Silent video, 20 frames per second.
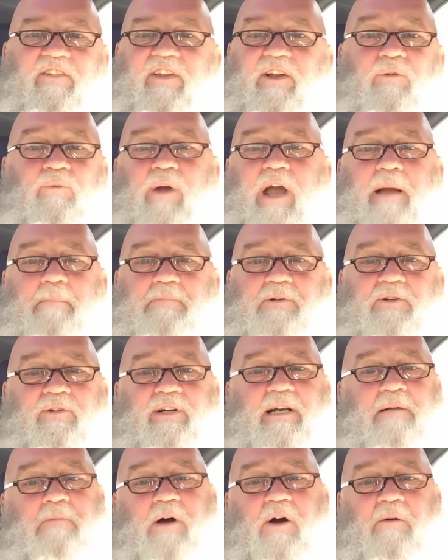They can rapture
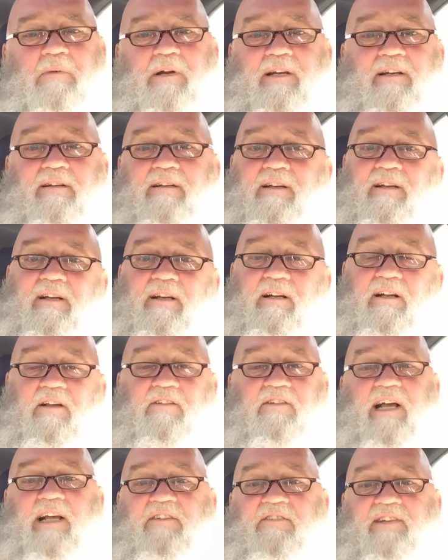any moment.
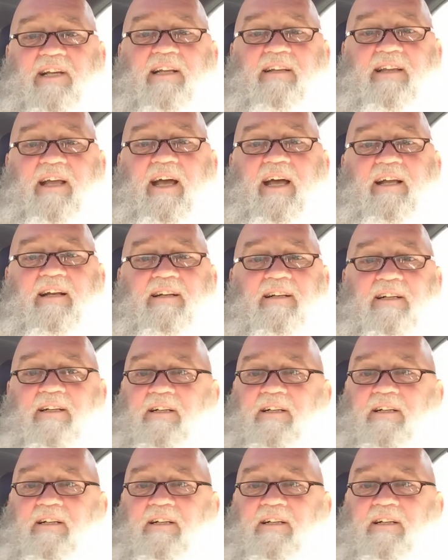Because I said that.